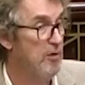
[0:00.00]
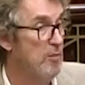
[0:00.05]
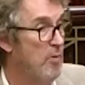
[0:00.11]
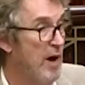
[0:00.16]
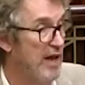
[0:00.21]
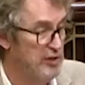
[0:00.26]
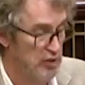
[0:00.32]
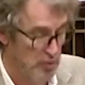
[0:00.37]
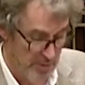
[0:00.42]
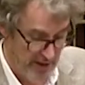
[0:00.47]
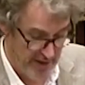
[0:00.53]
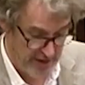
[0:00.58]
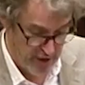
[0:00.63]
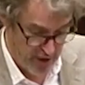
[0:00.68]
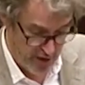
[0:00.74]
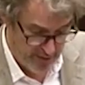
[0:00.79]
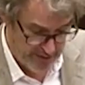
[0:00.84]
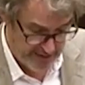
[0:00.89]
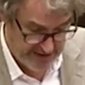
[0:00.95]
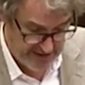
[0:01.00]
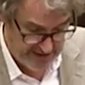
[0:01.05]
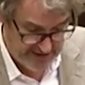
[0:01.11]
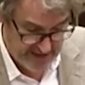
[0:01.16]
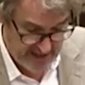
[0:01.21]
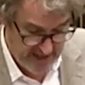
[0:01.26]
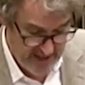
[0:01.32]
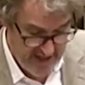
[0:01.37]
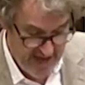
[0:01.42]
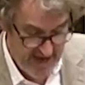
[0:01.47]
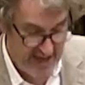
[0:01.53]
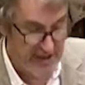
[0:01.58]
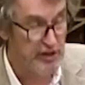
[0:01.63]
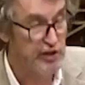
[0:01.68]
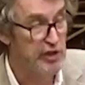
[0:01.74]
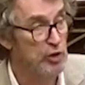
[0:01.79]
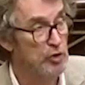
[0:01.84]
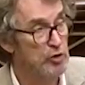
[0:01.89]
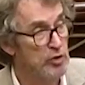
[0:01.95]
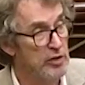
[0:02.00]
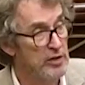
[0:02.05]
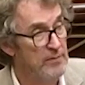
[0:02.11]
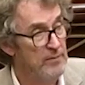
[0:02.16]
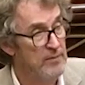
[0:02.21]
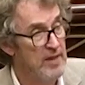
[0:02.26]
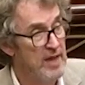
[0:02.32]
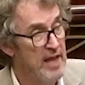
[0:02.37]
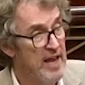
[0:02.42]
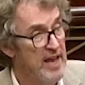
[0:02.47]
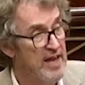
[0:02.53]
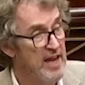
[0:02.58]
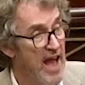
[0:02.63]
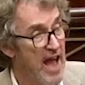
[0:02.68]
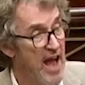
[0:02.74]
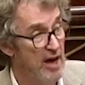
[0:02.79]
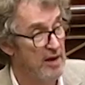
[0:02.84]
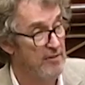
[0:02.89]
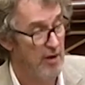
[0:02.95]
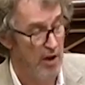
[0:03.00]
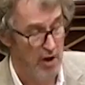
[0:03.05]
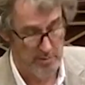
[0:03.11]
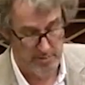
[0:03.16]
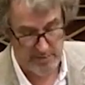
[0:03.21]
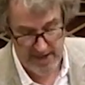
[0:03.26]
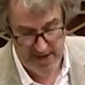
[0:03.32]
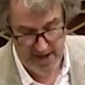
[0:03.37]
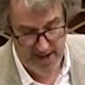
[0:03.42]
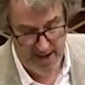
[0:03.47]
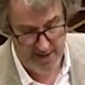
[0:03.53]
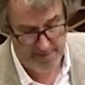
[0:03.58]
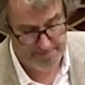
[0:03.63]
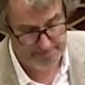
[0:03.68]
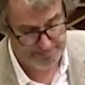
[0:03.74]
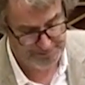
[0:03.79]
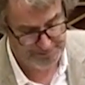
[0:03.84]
from racial minorities, and children in out-of-home care.